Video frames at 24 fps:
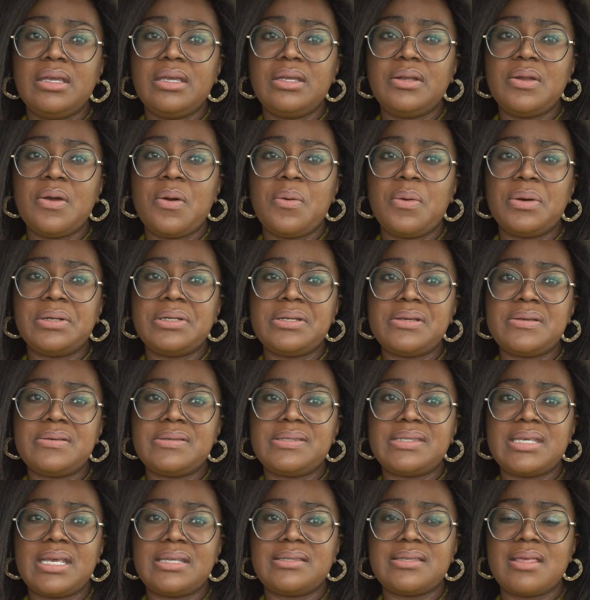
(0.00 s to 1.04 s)
You know, what do you
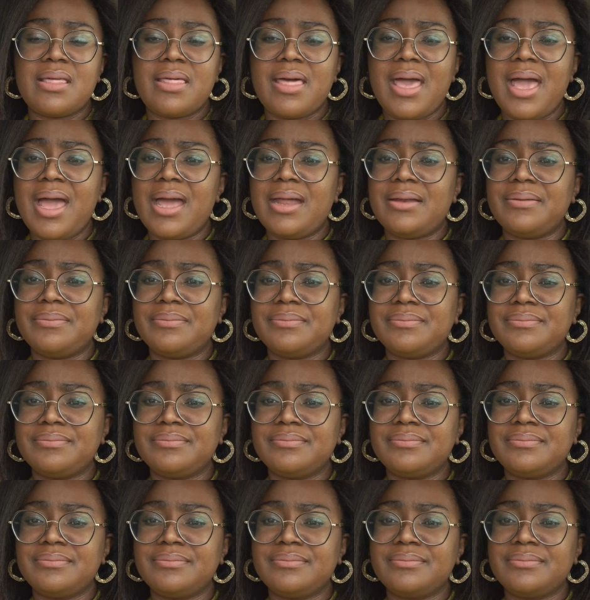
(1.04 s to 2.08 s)
say to that?
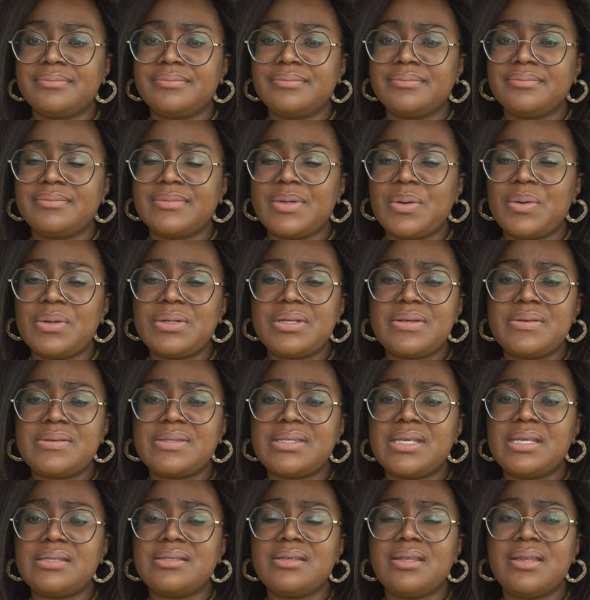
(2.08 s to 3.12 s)
What do you
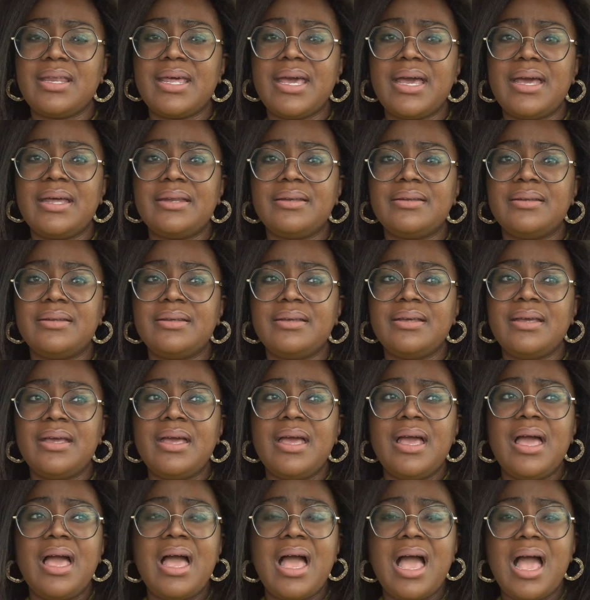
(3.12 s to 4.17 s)
say to that?
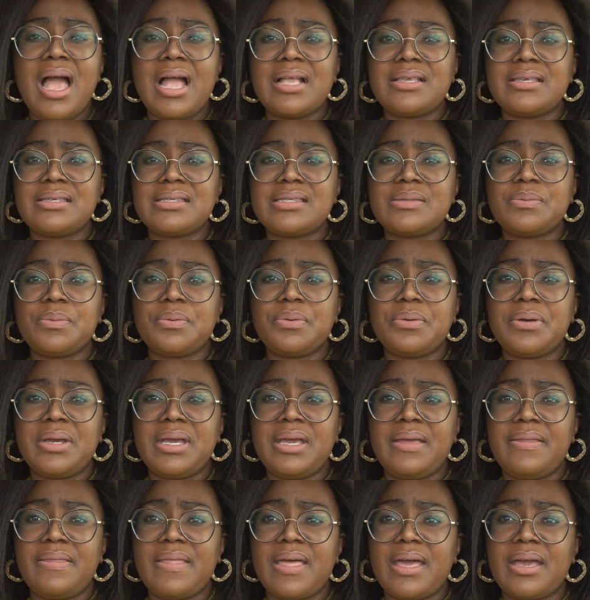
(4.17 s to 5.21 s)
I just
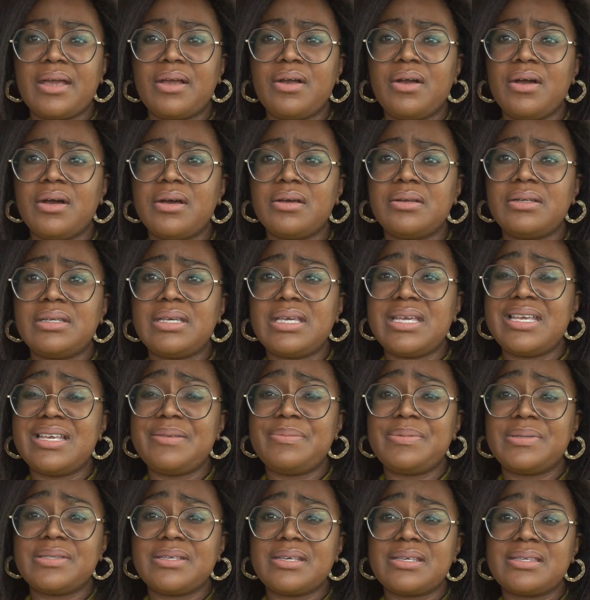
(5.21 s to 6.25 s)
pray that God
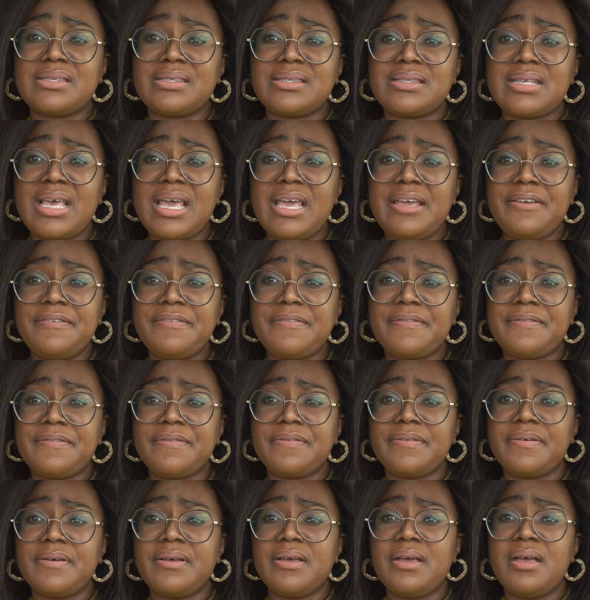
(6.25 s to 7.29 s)
keeps us
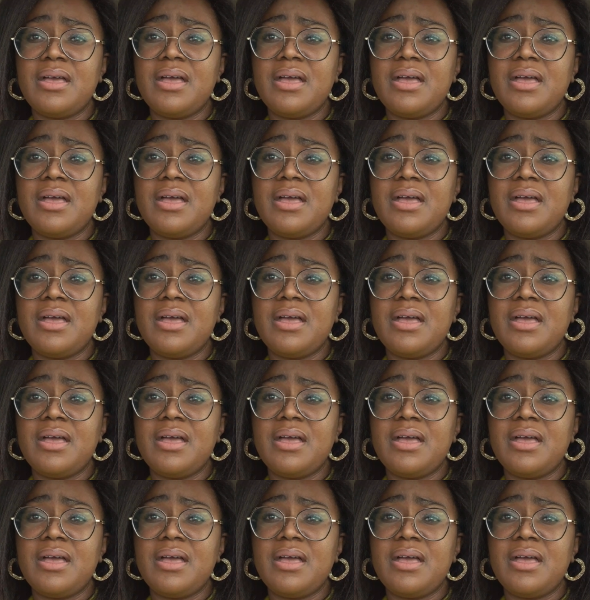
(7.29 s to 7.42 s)
safe.